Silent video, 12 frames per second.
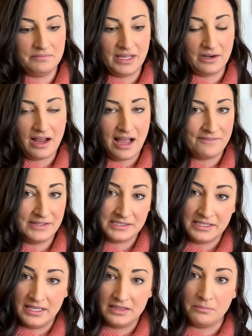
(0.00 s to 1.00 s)
They're
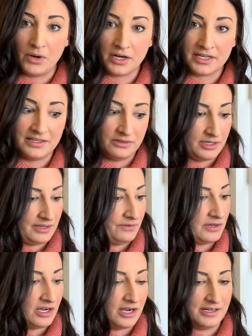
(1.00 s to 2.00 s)
obviously in the market looking for
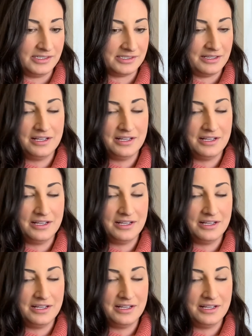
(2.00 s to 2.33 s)
cars.